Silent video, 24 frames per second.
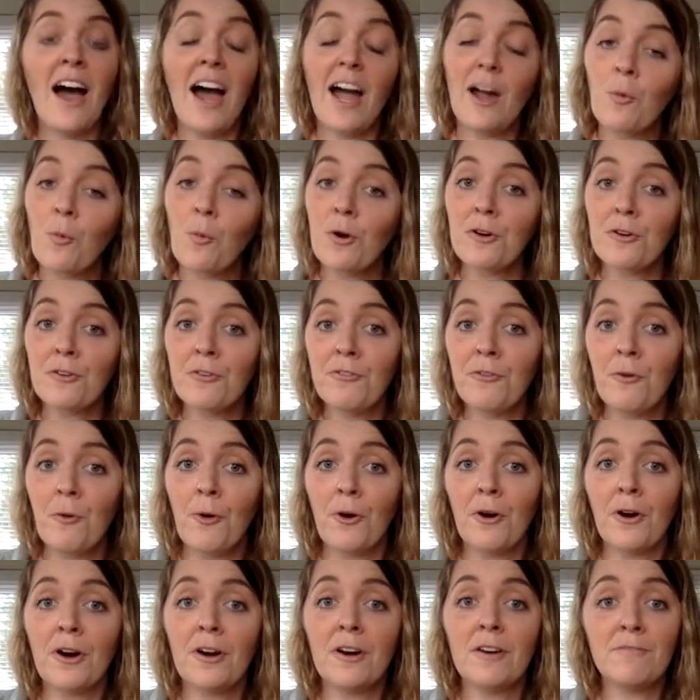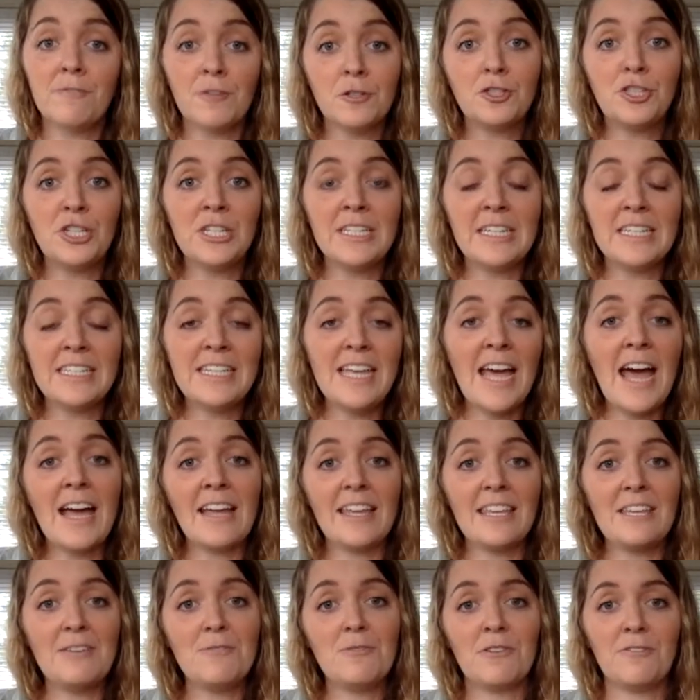I work for Virginia Tech
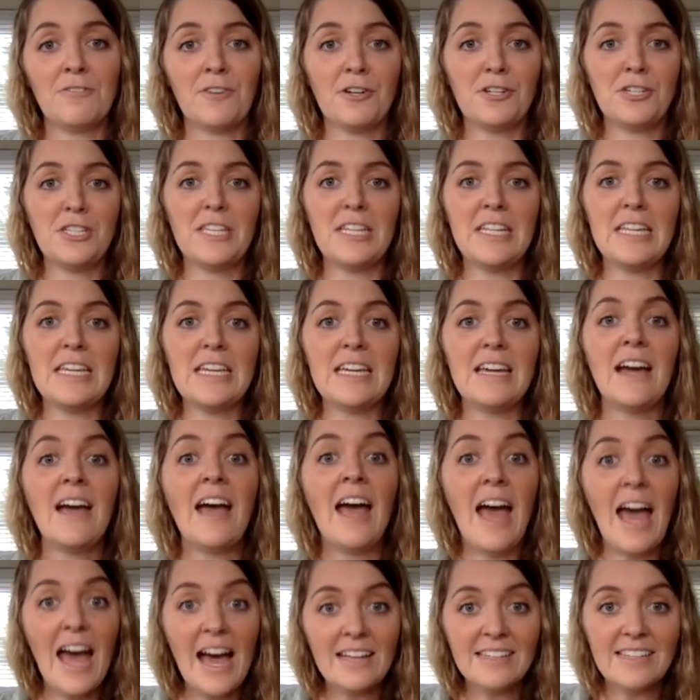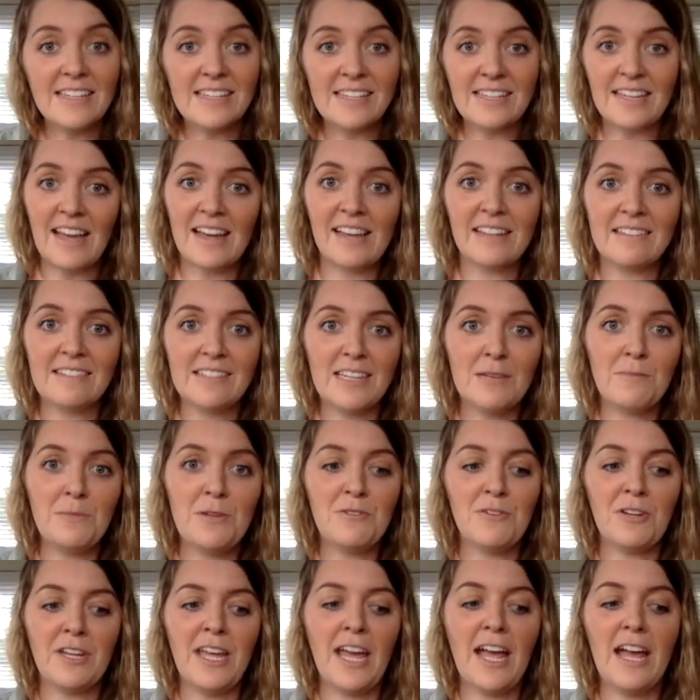University as a science
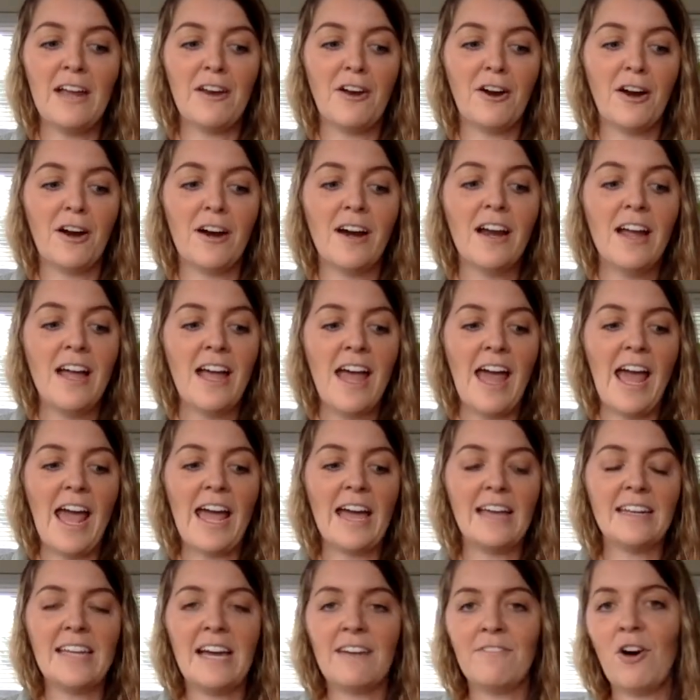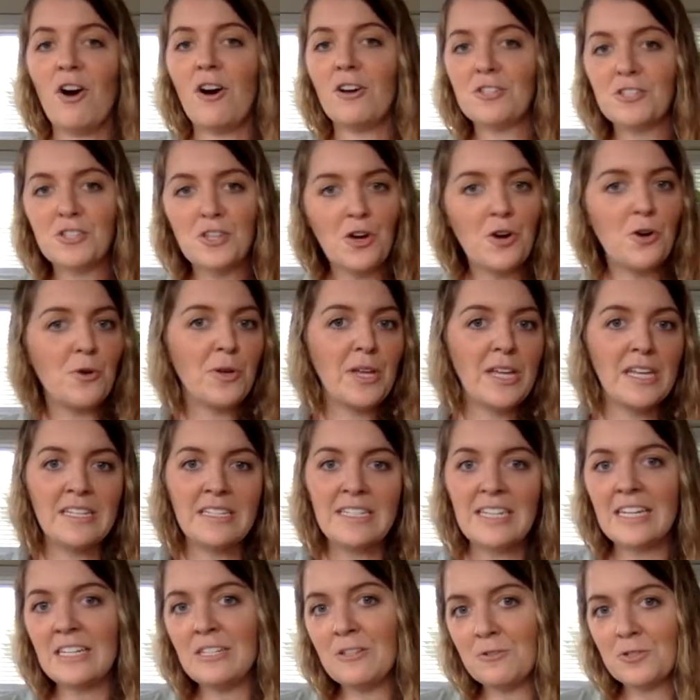communicator and have also
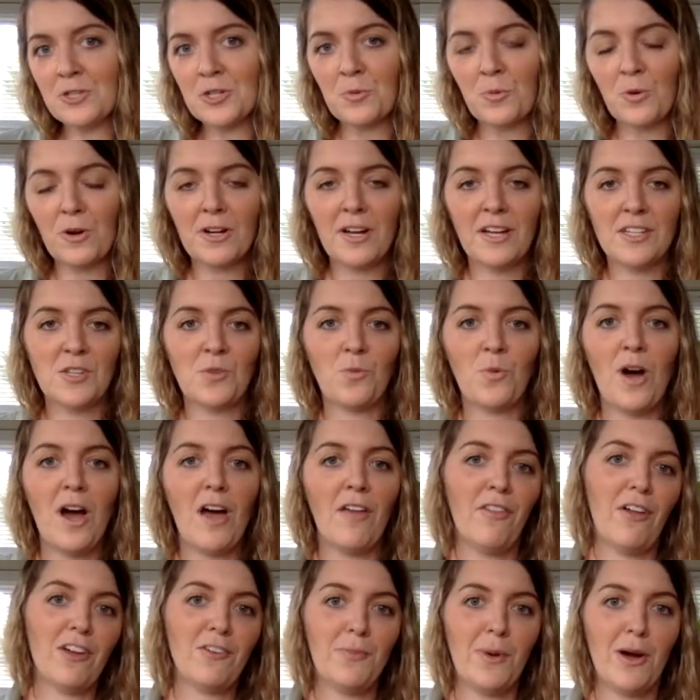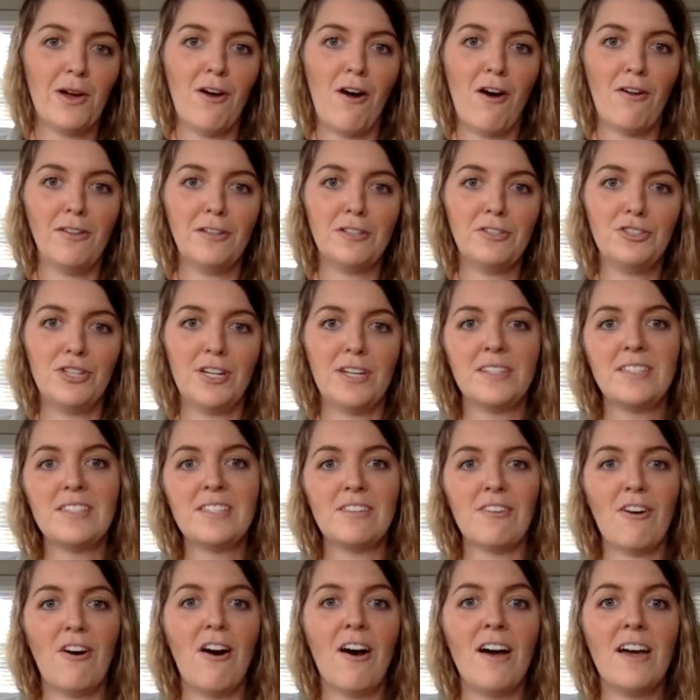continued to work as a wildlife
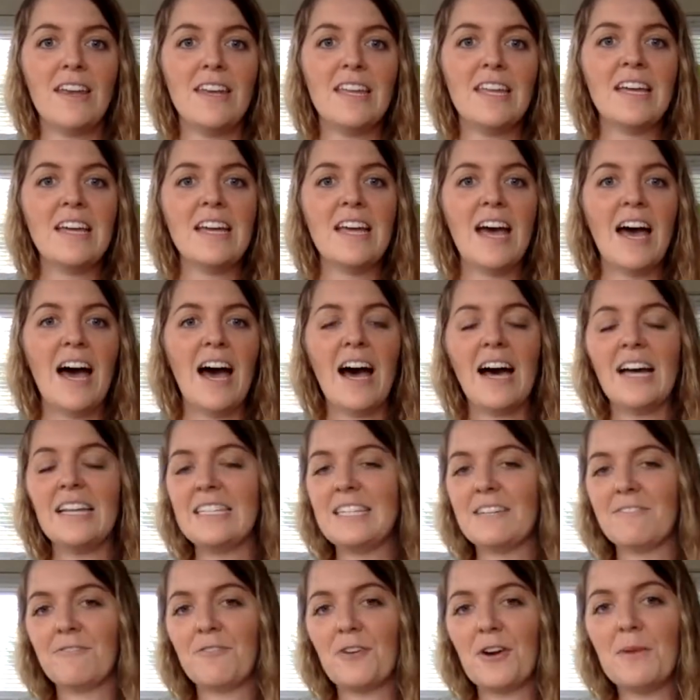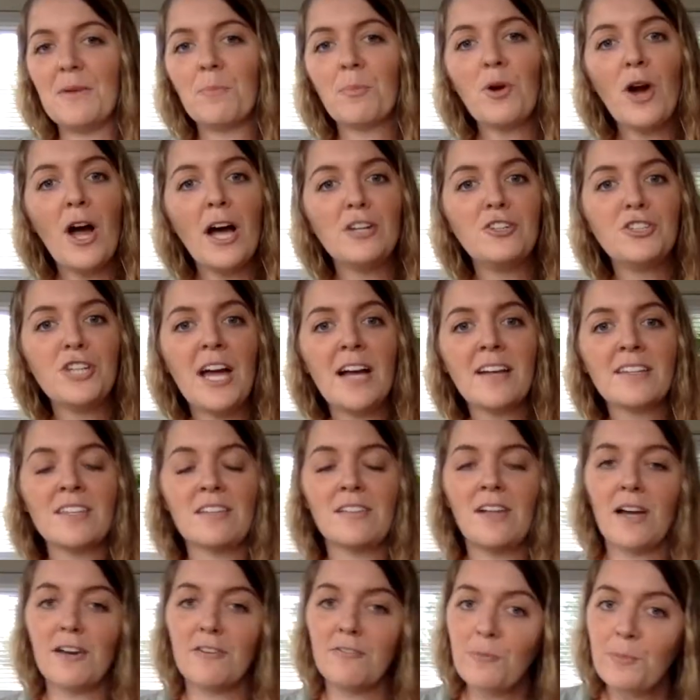biologist on different projects, a
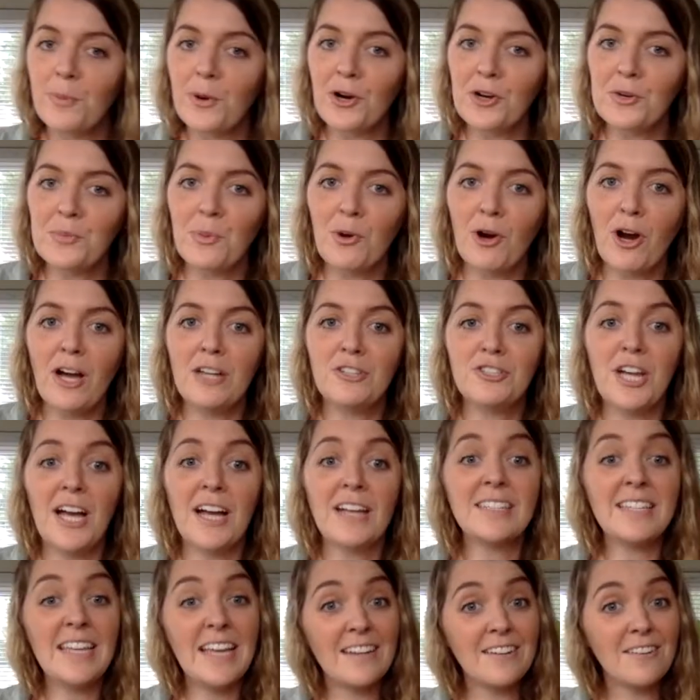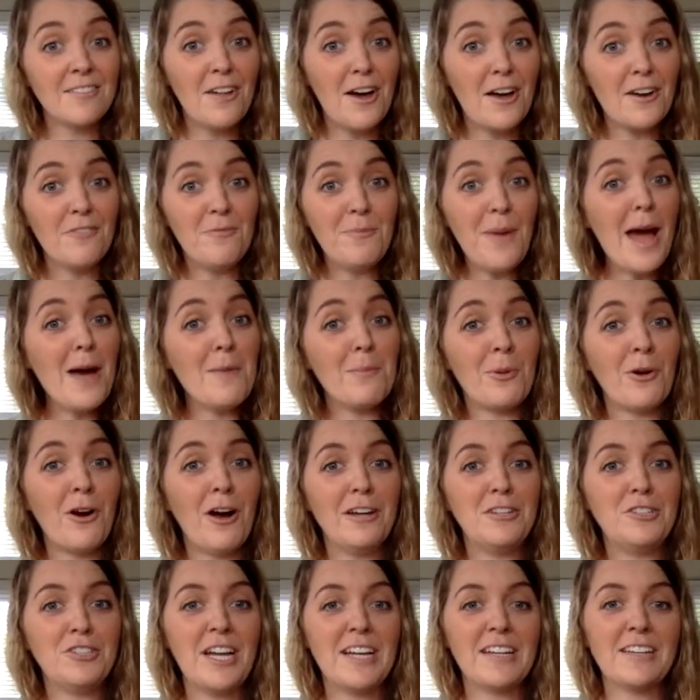lot of bird projects and a lot of bat
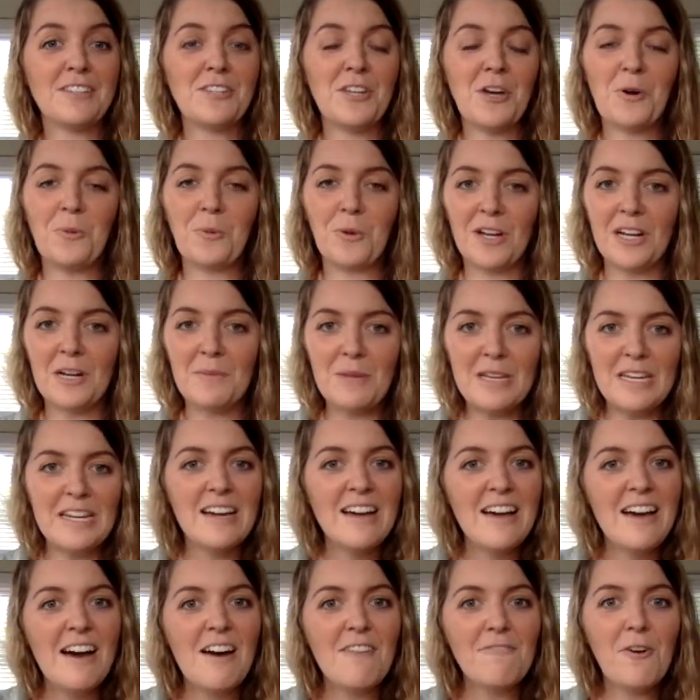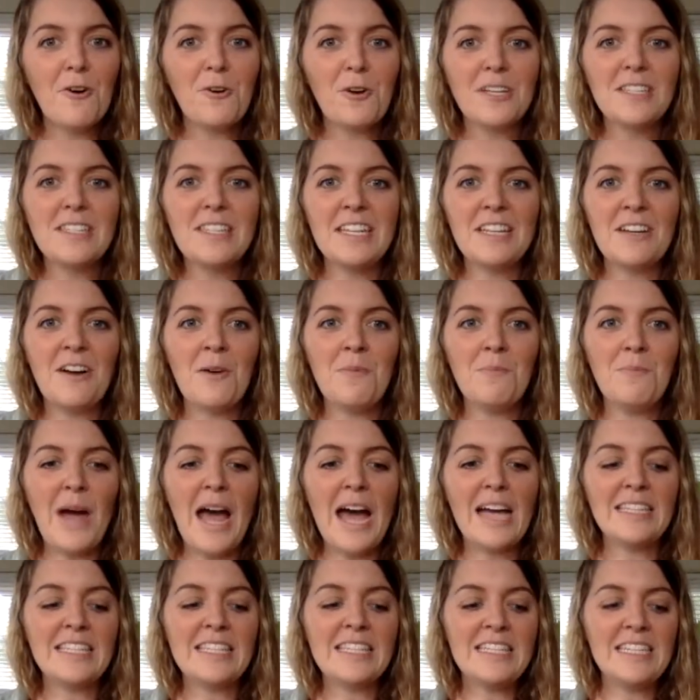projects. So we're going to be focusing on
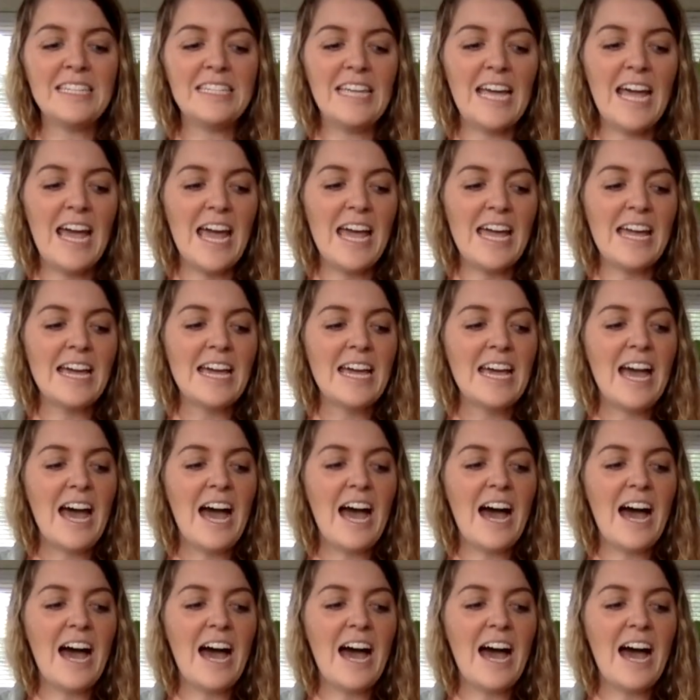bats today.